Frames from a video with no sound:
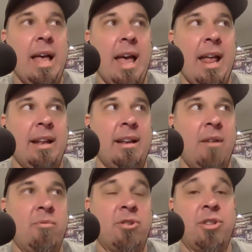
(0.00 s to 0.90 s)
and uh,
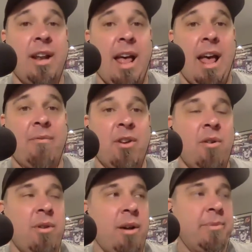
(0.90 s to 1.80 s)
we're just going to have to
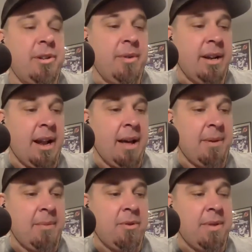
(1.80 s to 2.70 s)
own up to it. And I'd
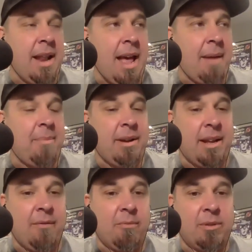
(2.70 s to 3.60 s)
be more than happy to
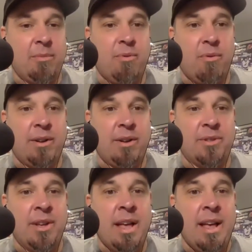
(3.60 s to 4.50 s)
give them some
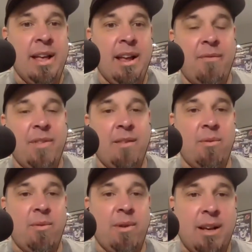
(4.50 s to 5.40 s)
pointers if they ever
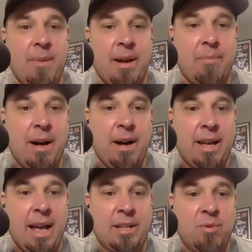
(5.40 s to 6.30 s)
want to come on a
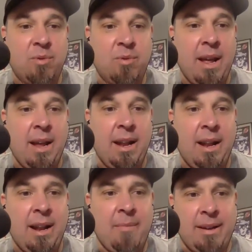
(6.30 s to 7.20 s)
podcast with me. And,
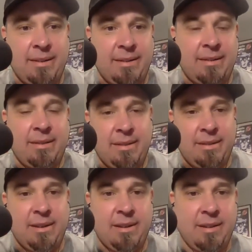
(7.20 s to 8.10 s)
and I'm not
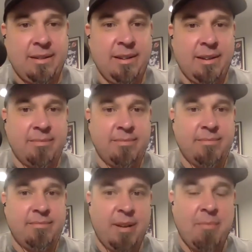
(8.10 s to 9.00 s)
going to you know
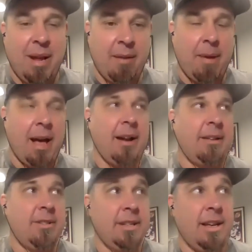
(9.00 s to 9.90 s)
be mean about it.
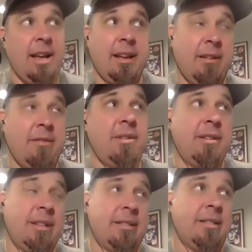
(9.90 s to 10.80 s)
I'll just say, hey, you know
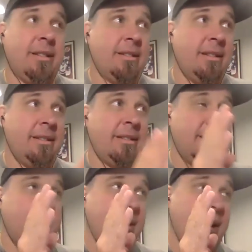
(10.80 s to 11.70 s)
what? Let's let's let's
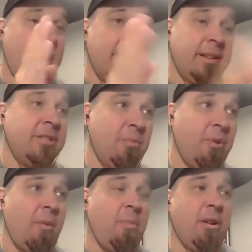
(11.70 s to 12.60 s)
just say, hey, this is our
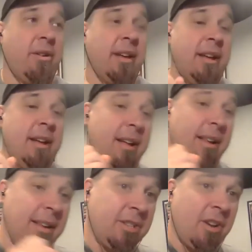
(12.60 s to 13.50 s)
ballpark.
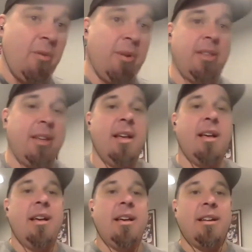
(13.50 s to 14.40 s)
Let's go with it.
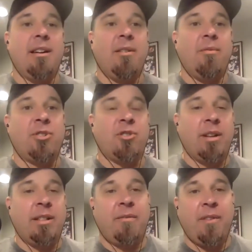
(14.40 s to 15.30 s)
You know,
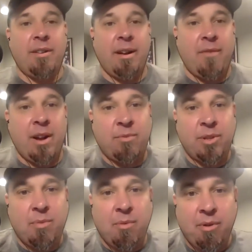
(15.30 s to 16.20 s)
Strickland Field at
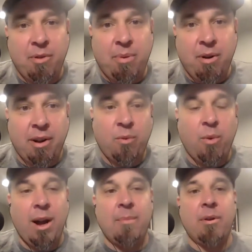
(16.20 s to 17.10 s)
Veterans Memorial Park in
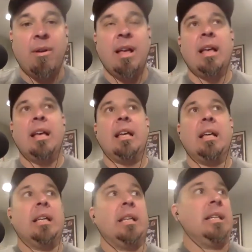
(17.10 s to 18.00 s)
Weimar
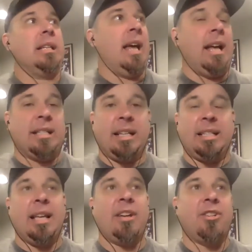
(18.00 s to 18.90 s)
has
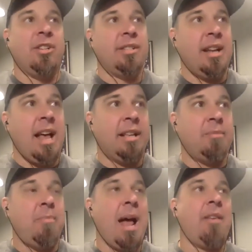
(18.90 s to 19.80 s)
concessions, it
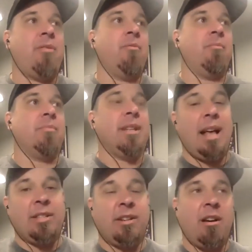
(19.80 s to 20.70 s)
has bathrooms, it
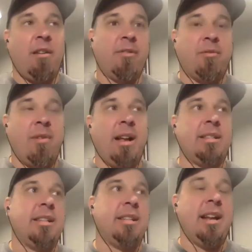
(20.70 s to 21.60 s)
has a covered
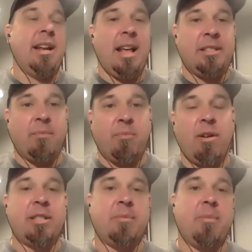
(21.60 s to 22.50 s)
grandstand, it has a
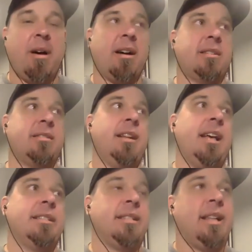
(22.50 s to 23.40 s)
press box, it
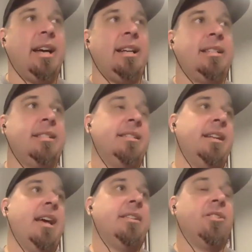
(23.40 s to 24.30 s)
has lights,
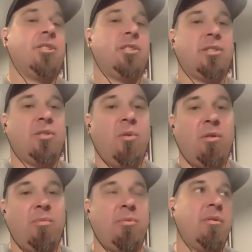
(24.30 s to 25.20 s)
it has a
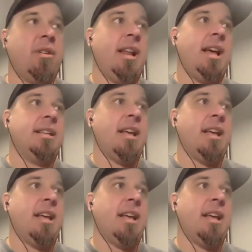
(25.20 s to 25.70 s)
scoreboard, it has